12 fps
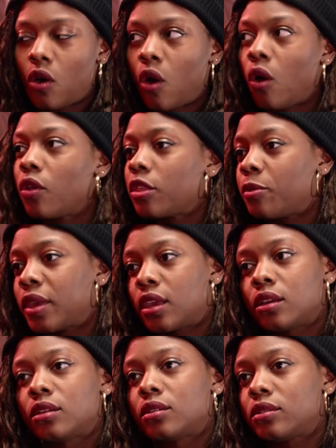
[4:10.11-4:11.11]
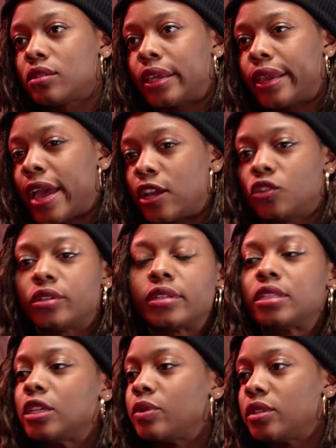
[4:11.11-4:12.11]
all the big like
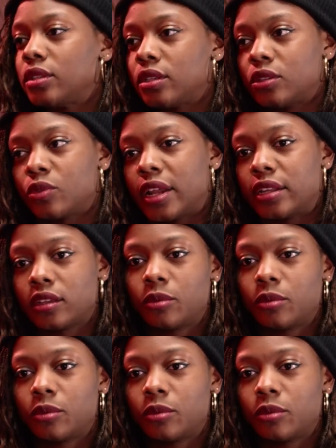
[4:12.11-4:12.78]
actiony sequences where I had